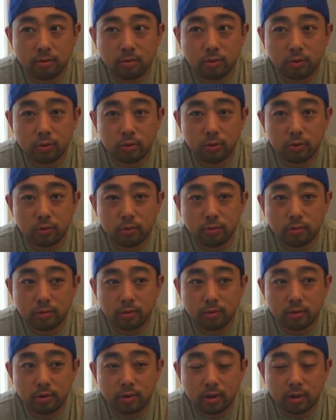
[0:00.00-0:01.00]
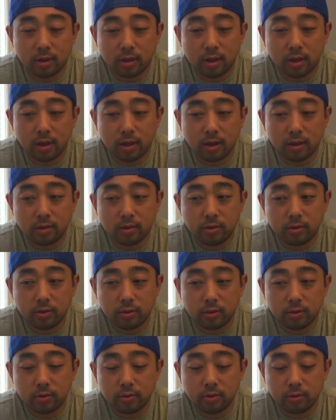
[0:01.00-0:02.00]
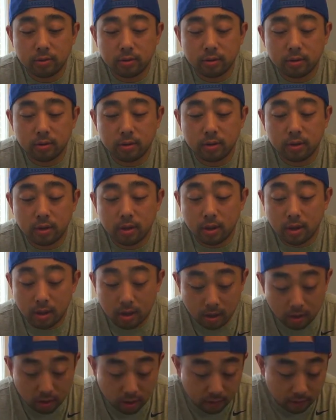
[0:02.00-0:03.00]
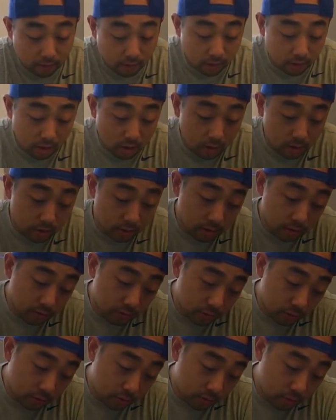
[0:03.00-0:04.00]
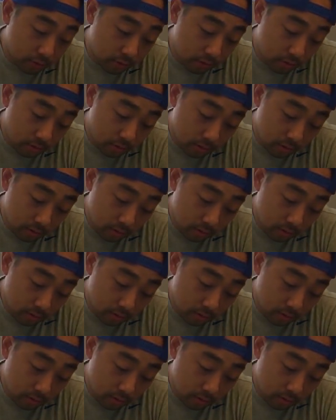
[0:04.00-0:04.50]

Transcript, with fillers: June, July, June. I don't even know. Is this for June?